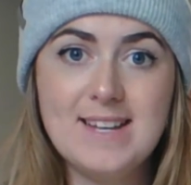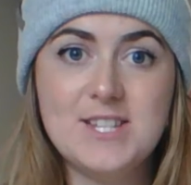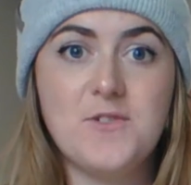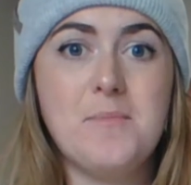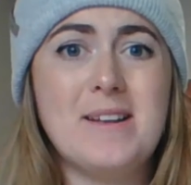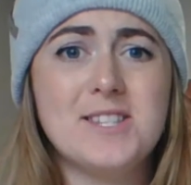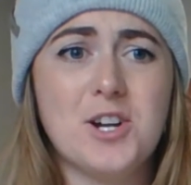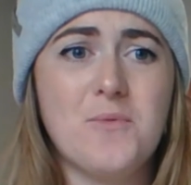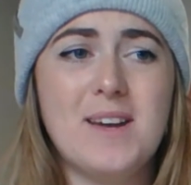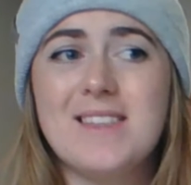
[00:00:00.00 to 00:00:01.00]
So we might
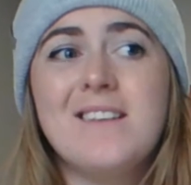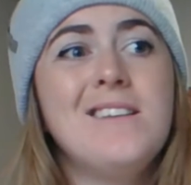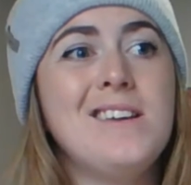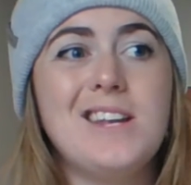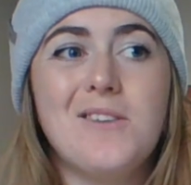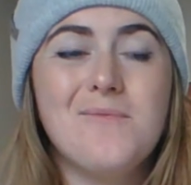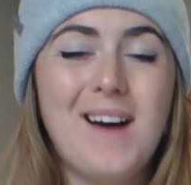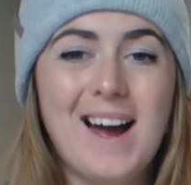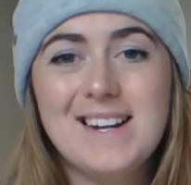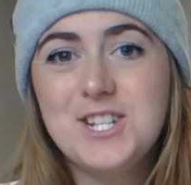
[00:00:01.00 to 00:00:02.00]
start with,
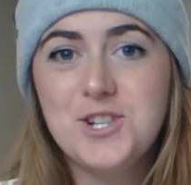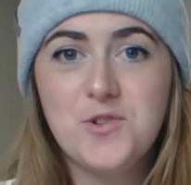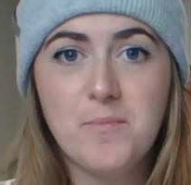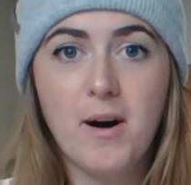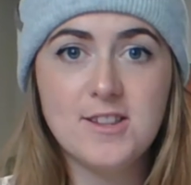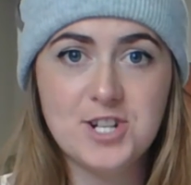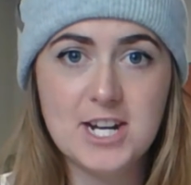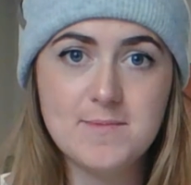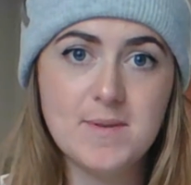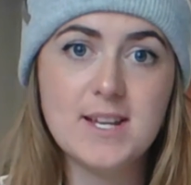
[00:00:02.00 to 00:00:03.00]
I need you to
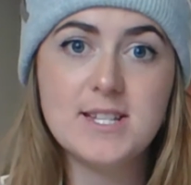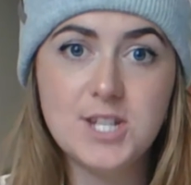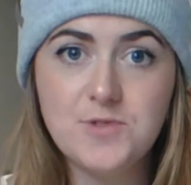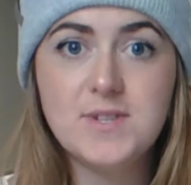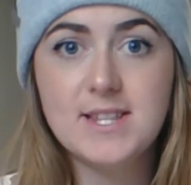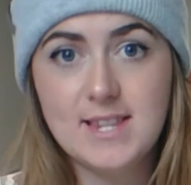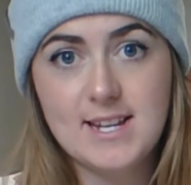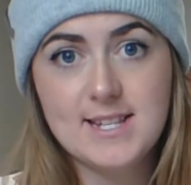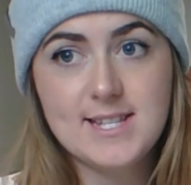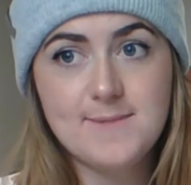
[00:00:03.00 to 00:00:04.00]
apologize because you did
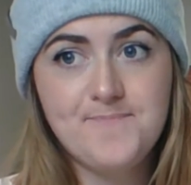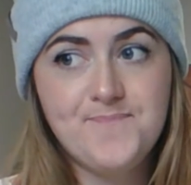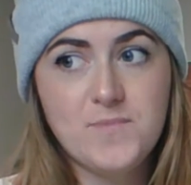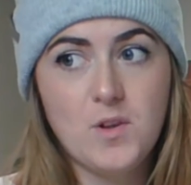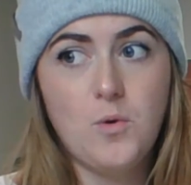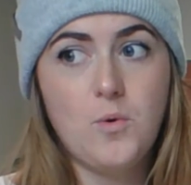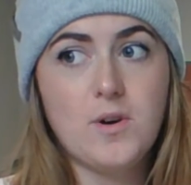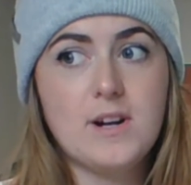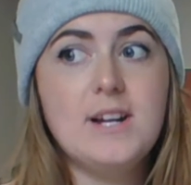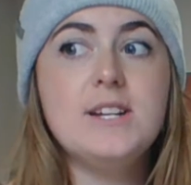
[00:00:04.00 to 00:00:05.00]
this,
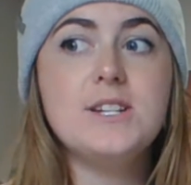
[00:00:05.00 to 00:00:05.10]
or